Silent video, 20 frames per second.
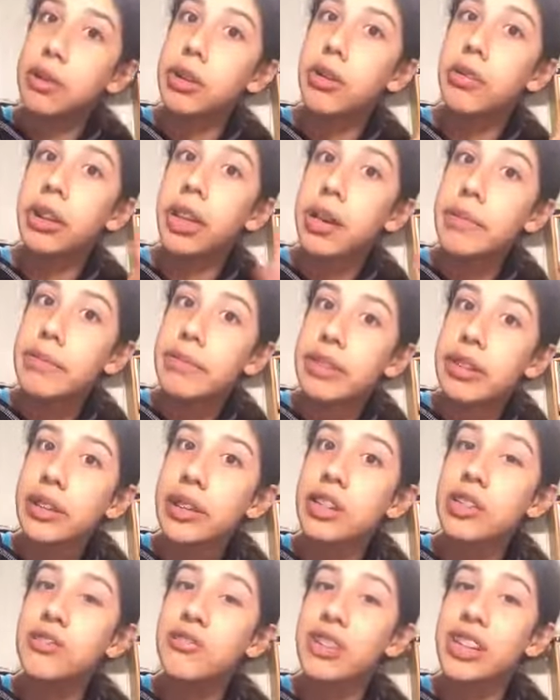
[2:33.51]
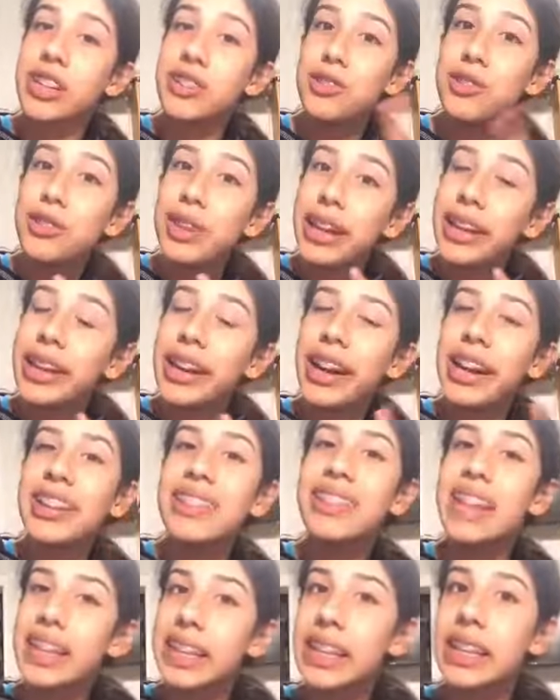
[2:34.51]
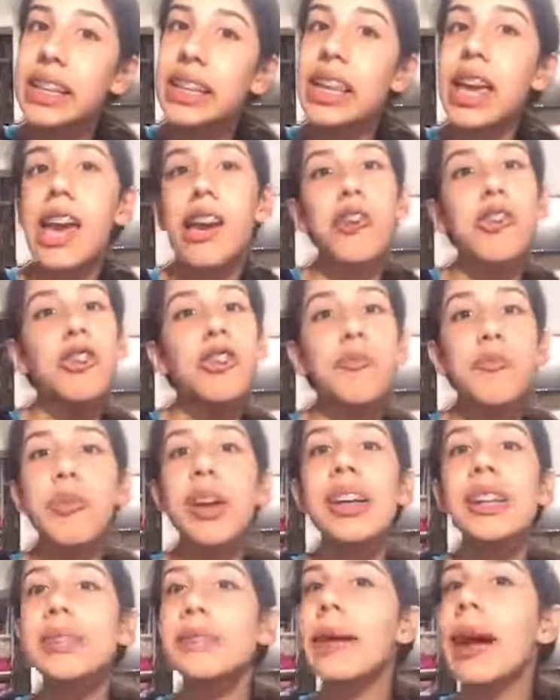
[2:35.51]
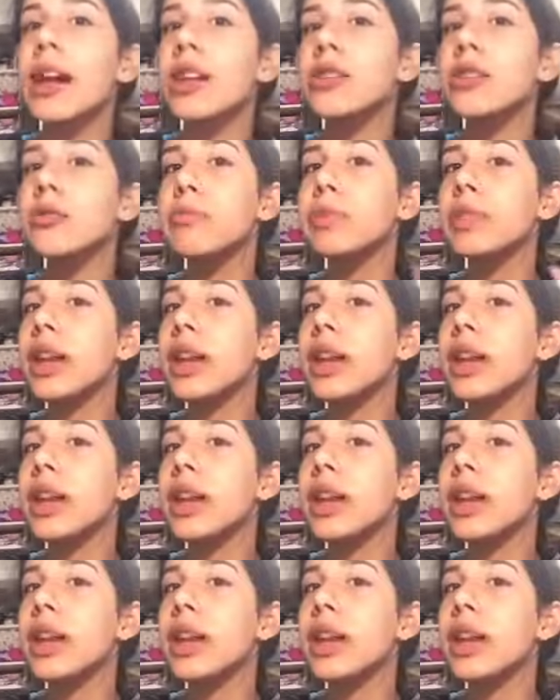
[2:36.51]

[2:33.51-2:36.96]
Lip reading: When on Amazon it's $22.99, and technically I could have price matched,